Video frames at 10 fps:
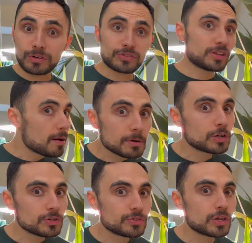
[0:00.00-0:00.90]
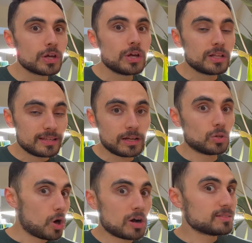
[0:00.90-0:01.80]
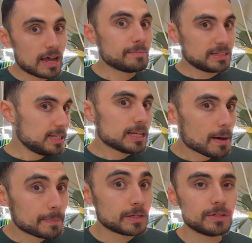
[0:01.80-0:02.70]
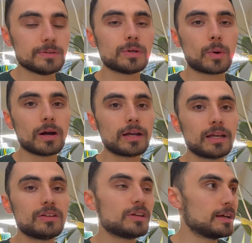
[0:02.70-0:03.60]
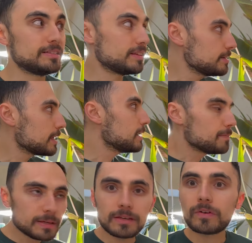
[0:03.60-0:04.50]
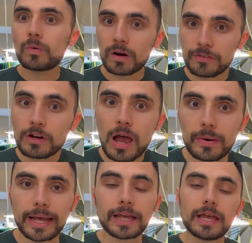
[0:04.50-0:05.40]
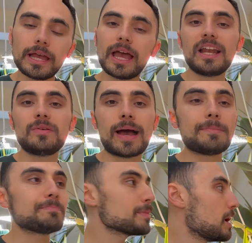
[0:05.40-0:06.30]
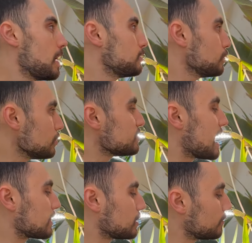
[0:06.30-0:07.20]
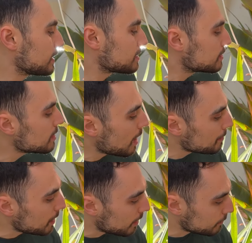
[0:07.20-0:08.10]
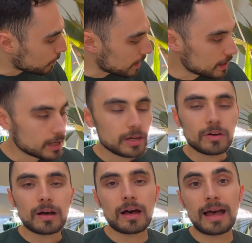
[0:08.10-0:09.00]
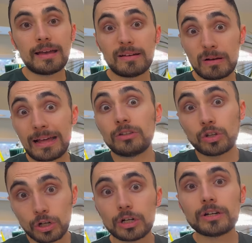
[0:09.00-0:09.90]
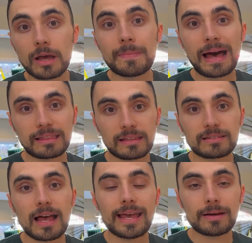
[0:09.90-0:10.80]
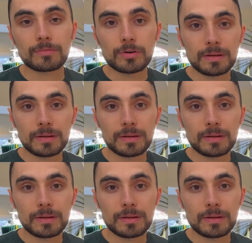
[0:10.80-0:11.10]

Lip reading: summers take a long time to heat up in New York. Is this going to be even worth growing? Anyway, turns out though that some of what I had learned about the Siam ruby